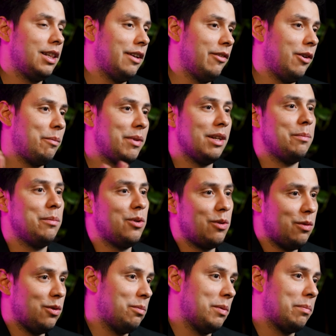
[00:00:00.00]
the moment the book
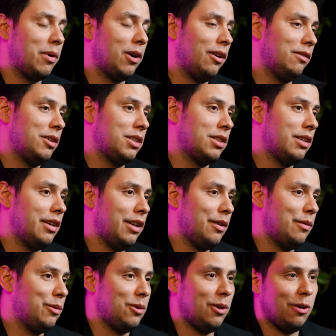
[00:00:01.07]
would be published,
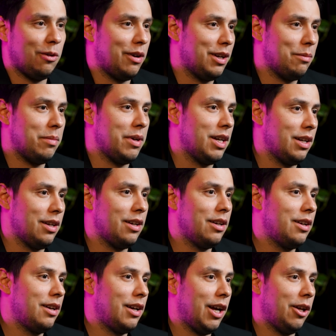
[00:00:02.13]
it would already be
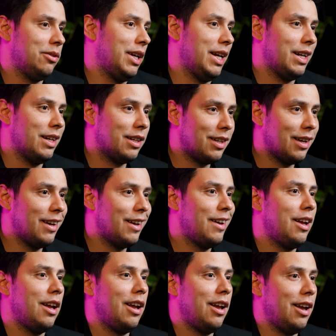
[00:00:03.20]
outdated.
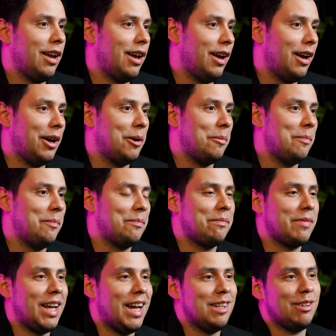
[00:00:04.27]
Um,
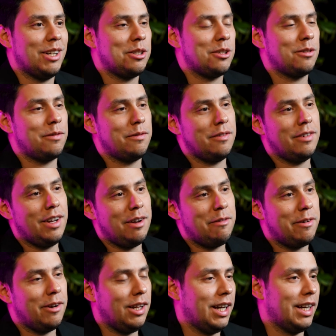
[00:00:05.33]
and so I just
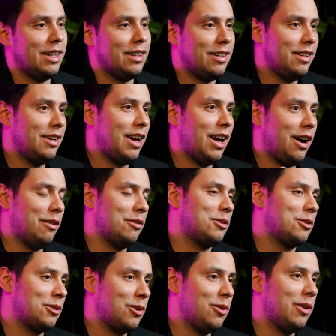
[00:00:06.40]
felt like I was
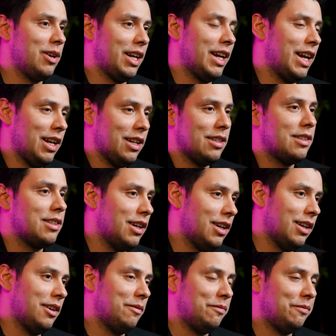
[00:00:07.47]
just going against
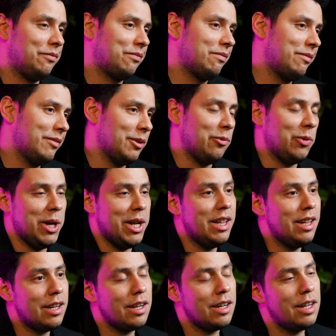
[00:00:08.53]
um, the
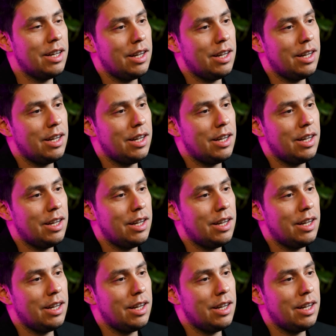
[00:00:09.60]
wind.